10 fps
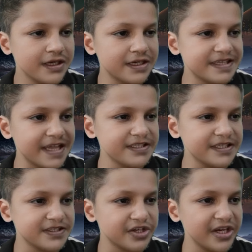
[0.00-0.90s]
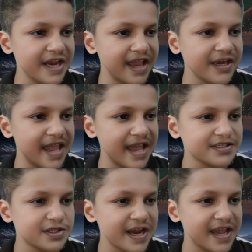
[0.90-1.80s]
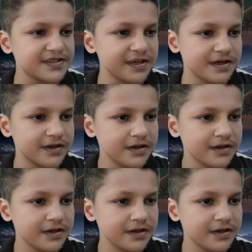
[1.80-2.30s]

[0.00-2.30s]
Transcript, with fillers: a scientist tree, an ex-wrestler,